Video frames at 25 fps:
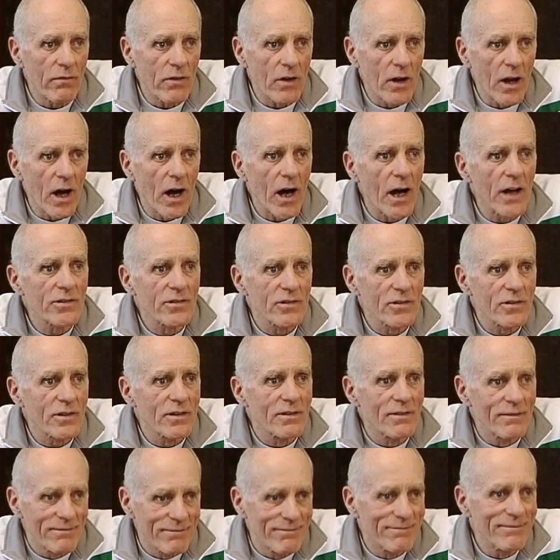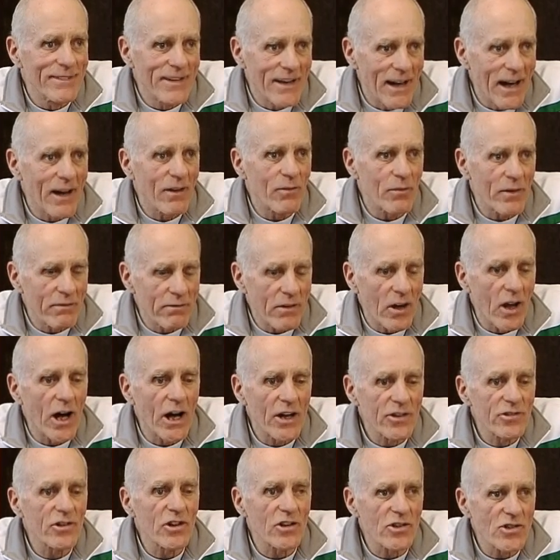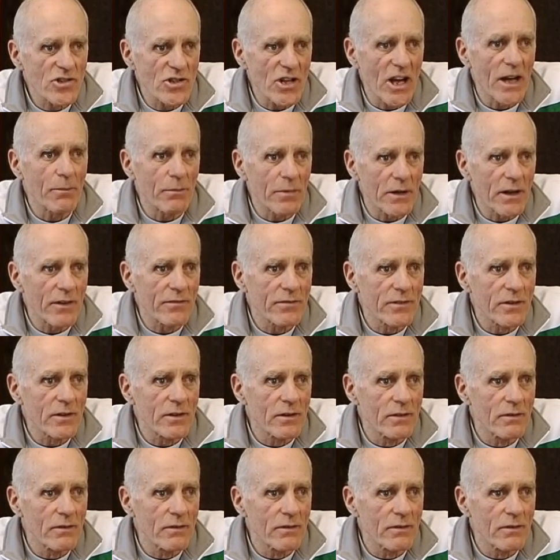lost our shape lift.